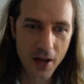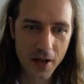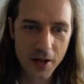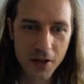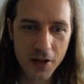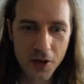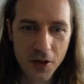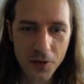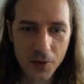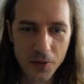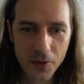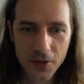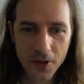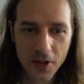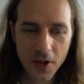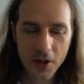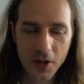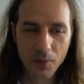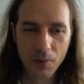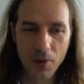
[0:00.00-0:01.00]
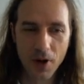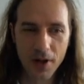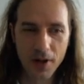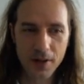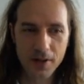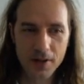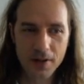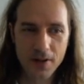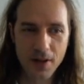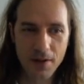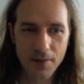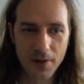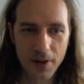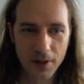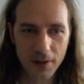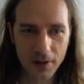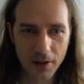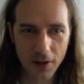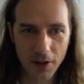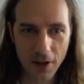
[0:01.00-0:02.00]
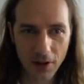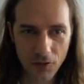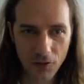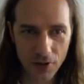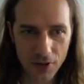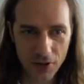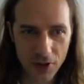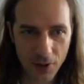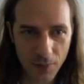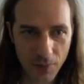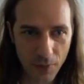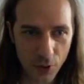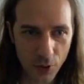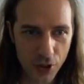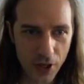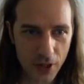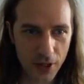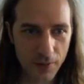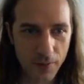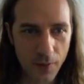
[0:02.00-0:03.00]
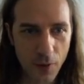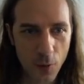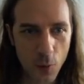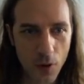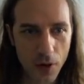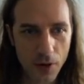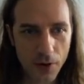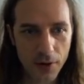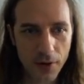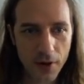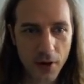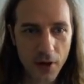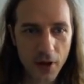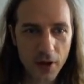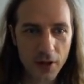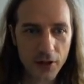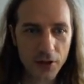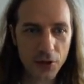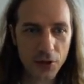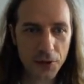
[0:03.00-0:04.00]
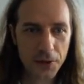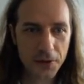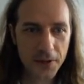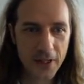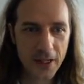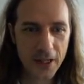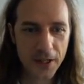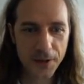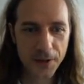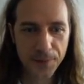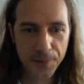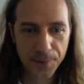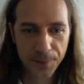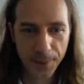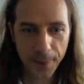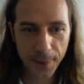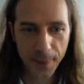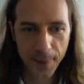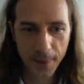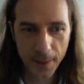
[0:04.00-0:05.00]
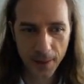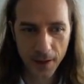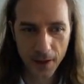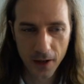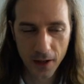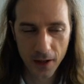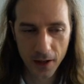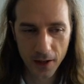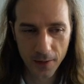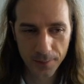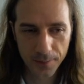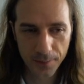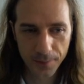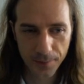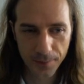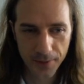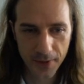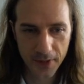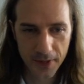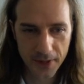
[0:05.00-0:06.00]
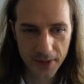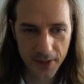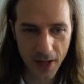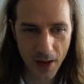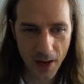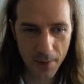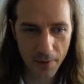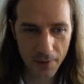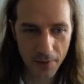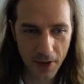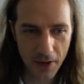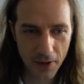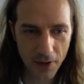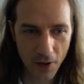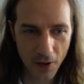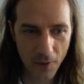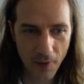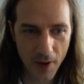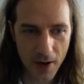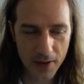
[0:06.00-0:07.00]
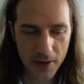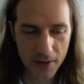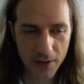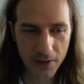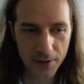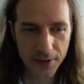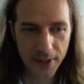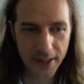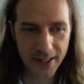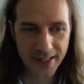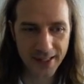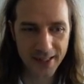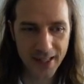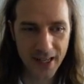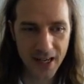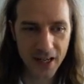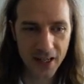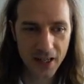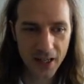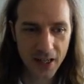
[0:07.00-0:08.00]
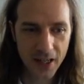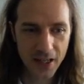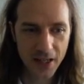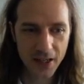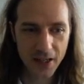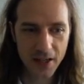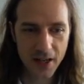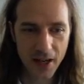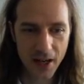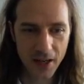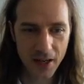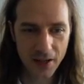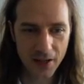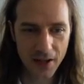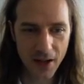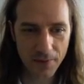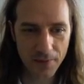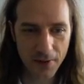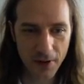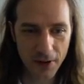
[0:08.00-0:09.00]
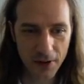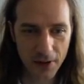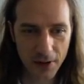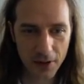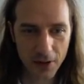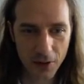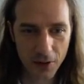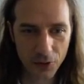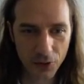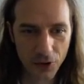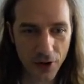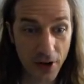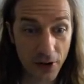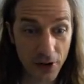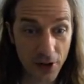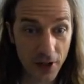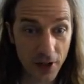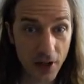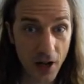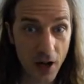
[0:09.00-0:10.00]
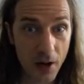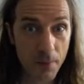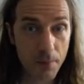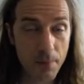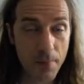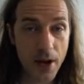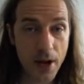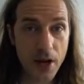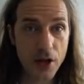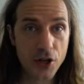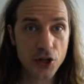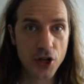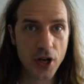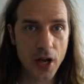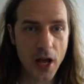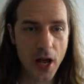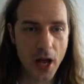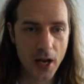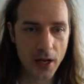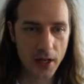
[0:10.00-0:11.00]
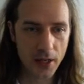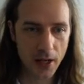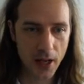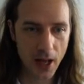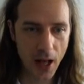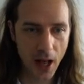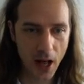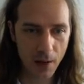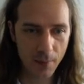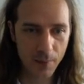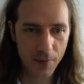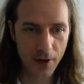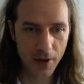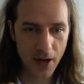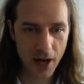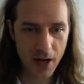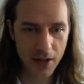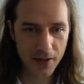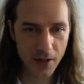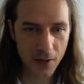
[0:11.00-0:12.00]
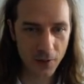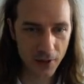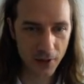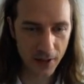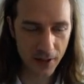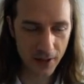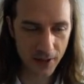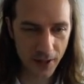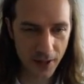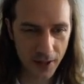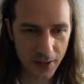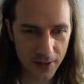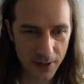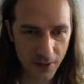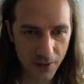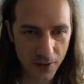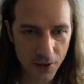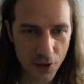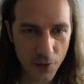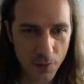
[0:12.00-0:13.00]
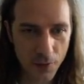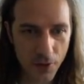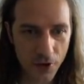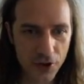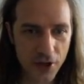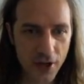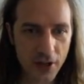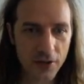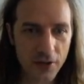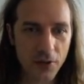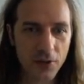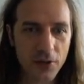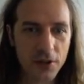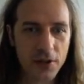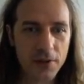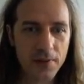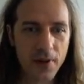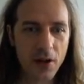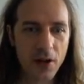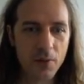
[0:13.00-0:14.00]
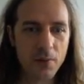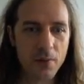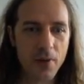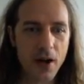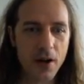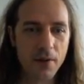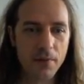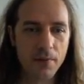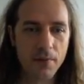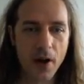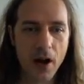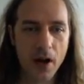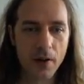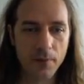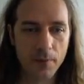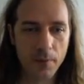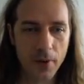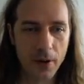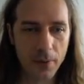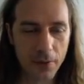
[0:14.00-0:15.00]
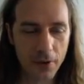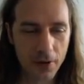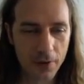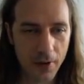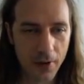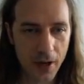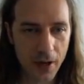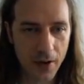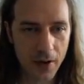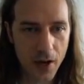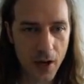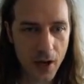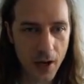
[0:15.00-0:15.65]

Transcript: use, but it's definitely an interesting project if you want to see uh, this type of interface to succeed, then definitely go to their GitHub page and help the guys out. It is a new project only developed by five people, if I